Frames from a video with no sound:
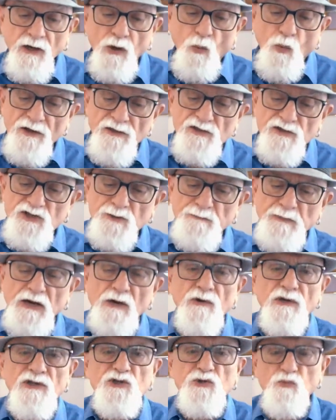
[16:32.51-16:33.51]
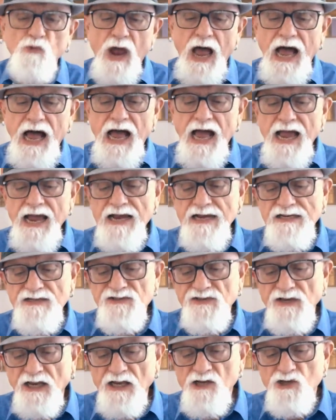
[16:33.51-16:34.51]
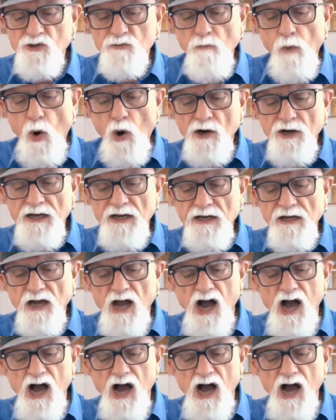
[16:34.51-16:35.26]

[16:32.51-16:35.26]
where the spirits rise each morning,